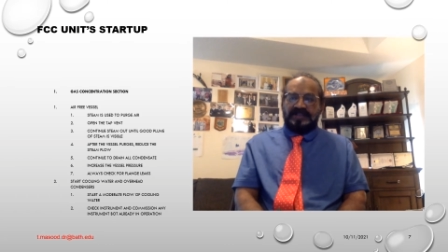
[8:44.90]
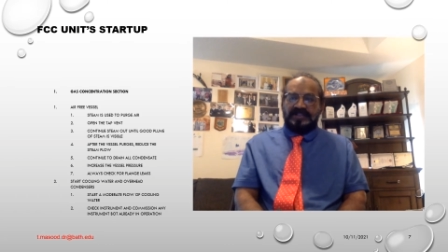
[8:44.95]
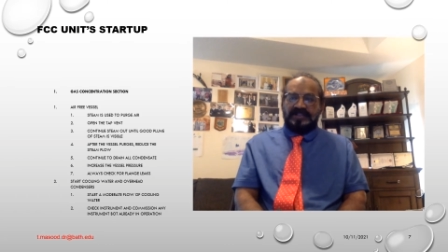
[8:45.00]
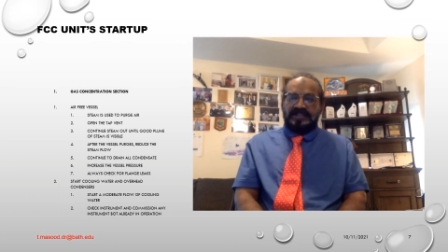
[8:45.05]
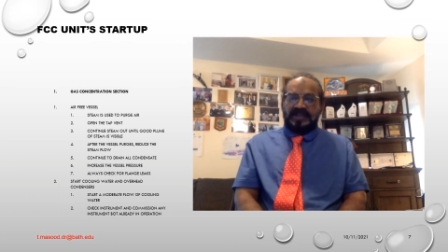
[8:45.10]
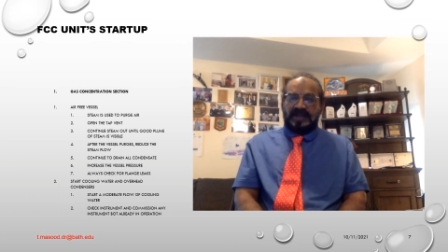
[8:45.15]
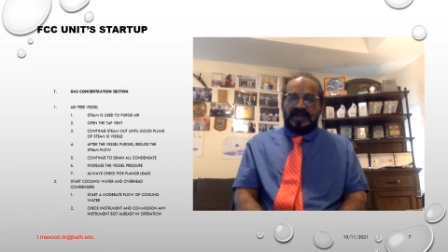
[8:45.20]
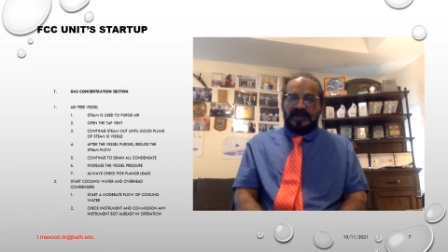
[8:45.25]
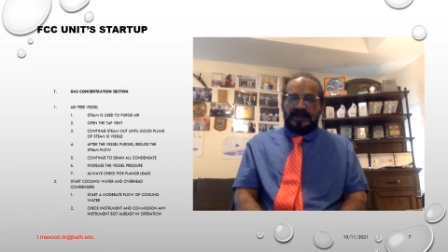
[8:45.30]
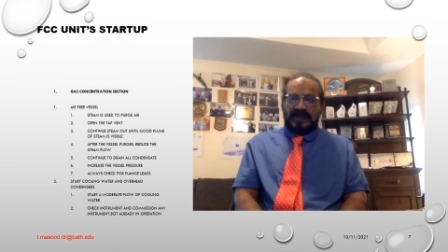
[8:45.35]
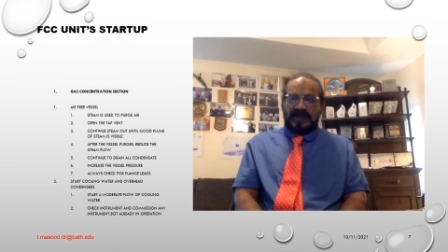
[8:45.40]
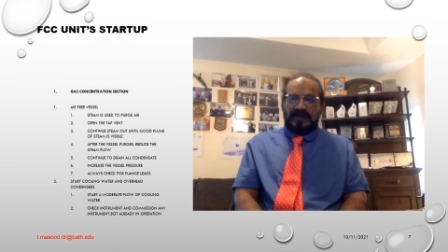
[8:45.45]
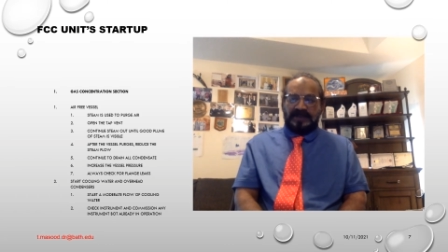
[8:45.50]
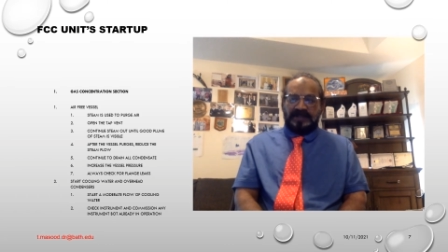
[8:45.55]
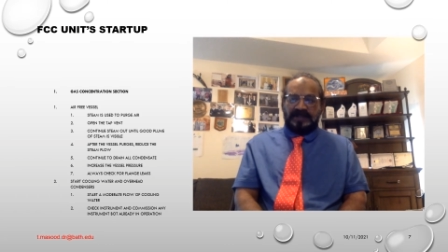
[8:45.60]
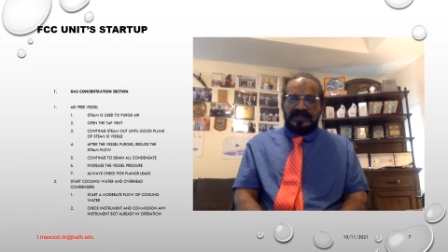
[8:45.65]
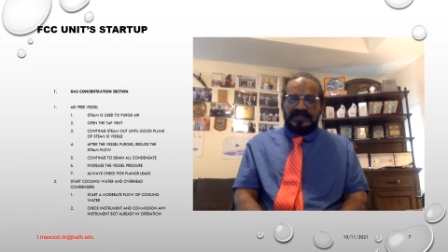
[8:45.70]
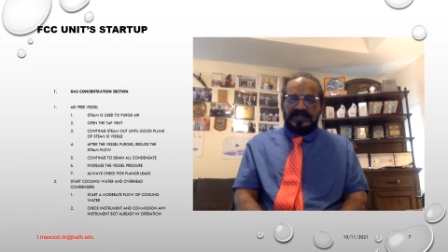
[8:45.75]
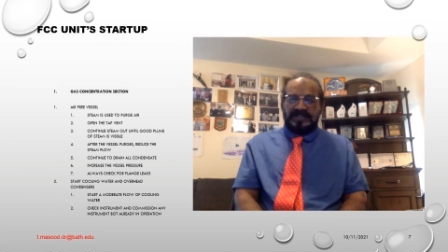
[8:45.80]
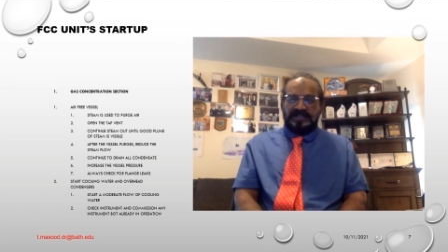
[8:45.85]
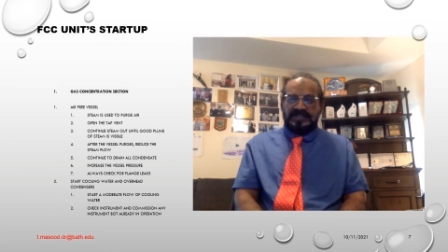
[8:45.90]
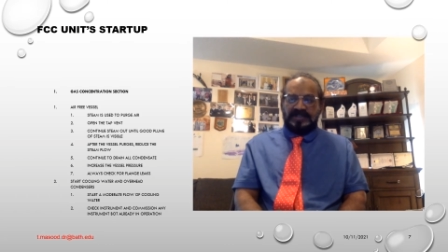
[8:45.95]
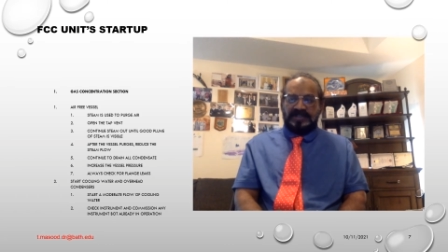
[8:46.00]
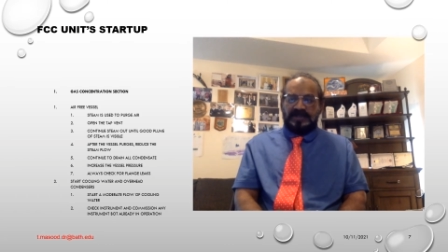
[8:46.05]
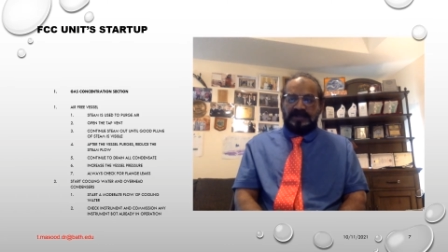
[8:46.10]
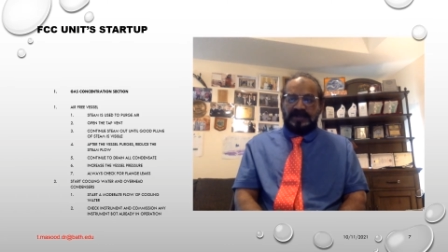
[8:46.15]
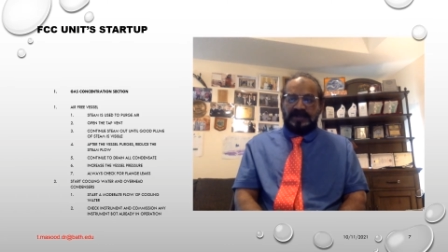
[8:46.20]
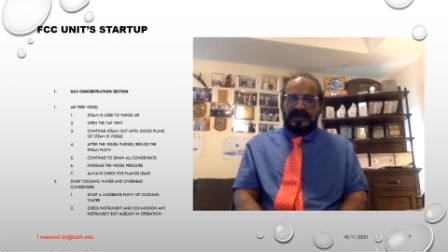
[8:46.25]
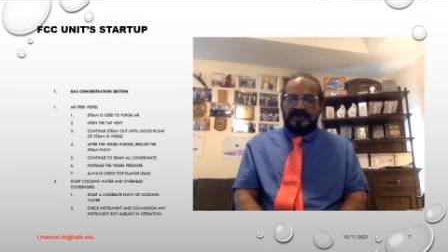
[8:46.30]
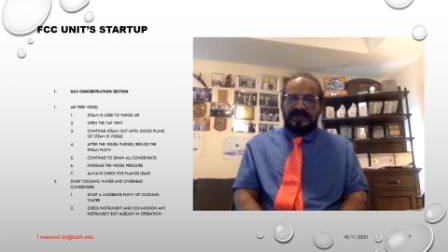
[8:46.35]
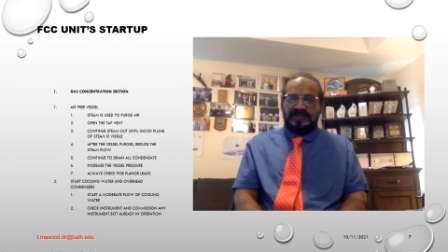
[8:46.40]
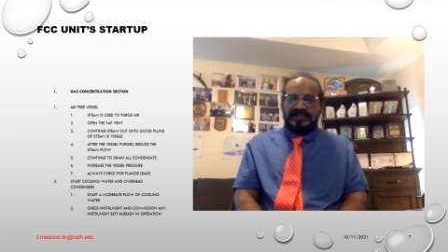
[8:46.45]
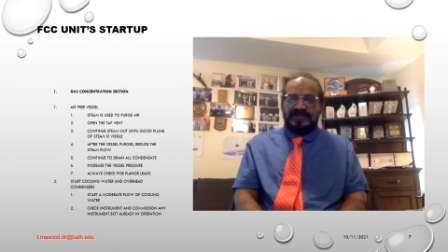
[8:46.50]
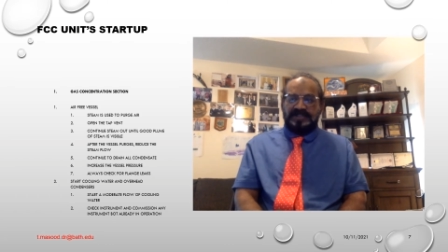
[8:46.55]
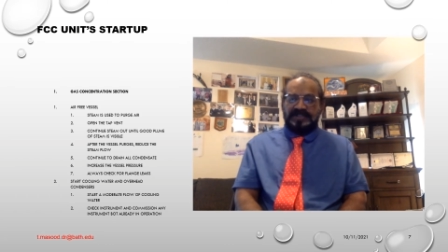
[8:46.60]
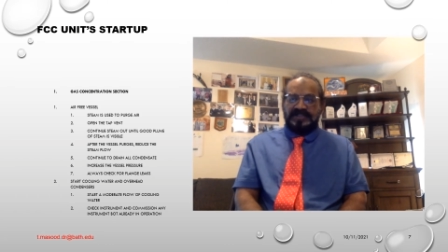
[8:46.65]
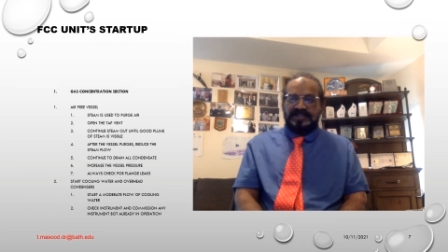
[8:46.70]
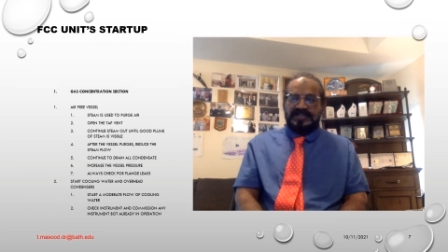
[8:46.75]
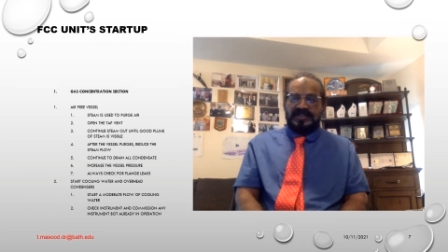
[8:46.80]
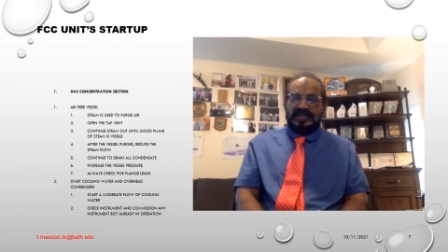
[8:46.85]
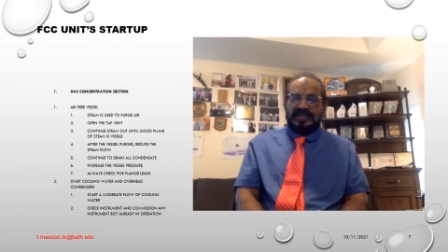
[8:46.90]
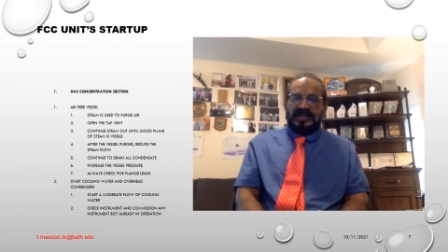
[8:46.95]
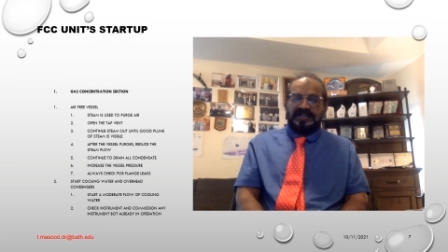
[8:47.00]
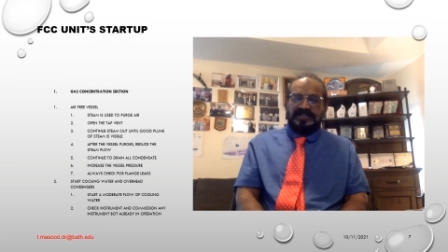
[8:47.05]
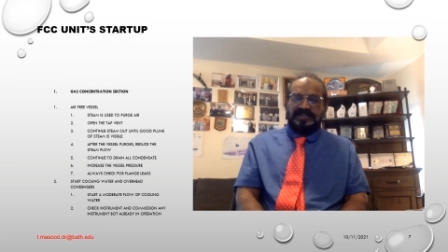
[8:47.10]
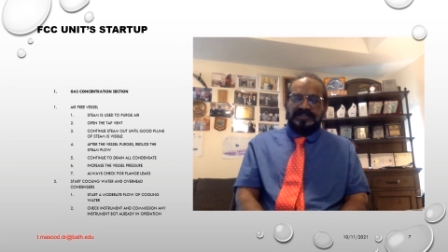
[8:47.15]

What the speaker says: a piping such pump suction lines.